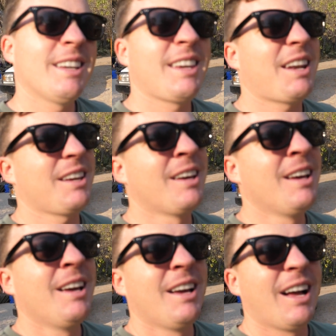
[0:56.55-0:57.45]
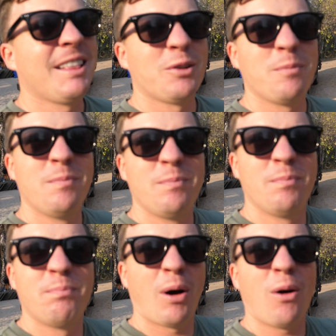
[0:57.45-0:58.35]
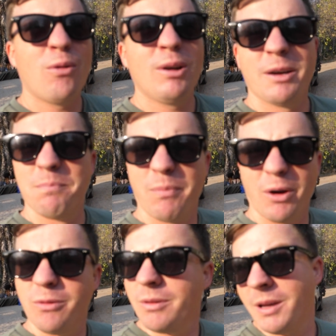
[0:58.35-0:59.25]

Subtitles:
Getting a little polar boat